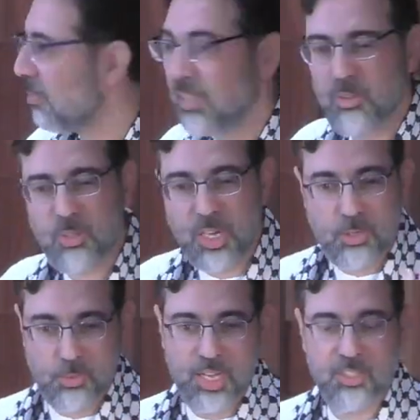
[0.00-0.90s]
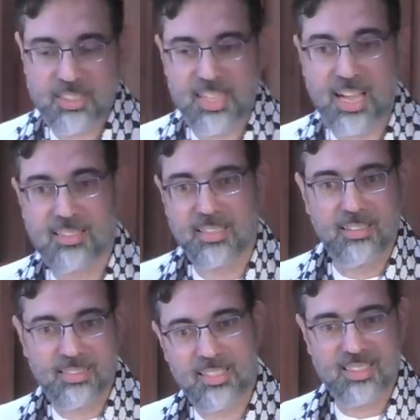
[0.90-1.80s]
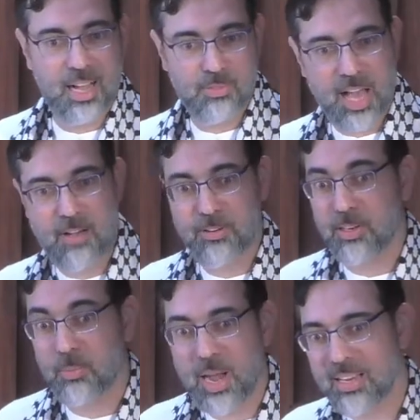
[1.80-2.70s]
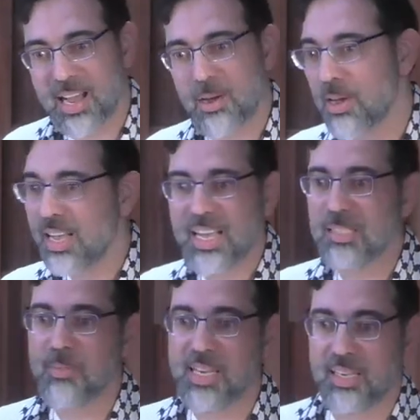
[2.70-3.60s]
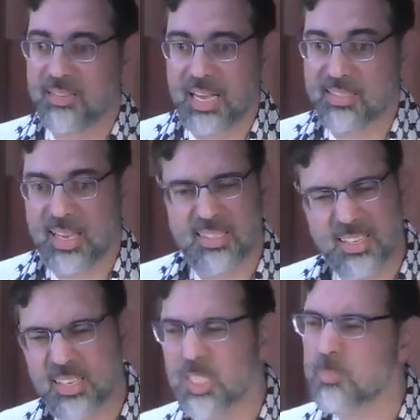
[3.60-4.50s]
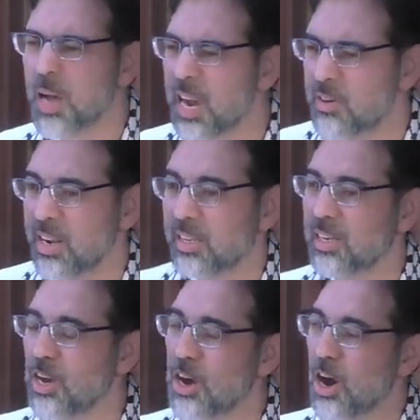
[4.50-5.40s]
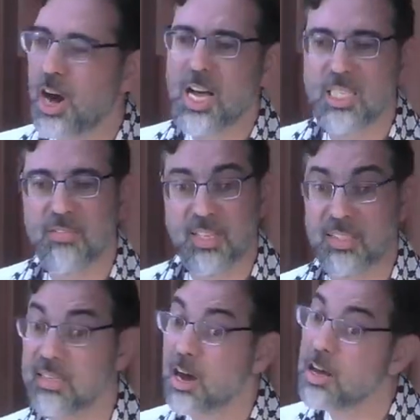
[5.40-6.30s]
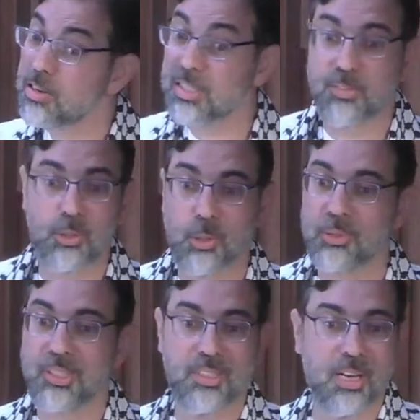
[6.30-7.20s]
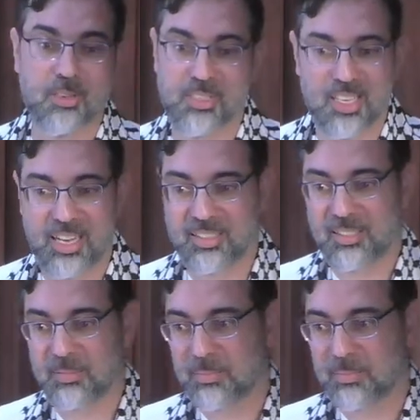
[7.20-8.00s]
They took a courageous stance, and indeed, South Africa right now is making that stance and inspiring all of us, and others have chosen the other side.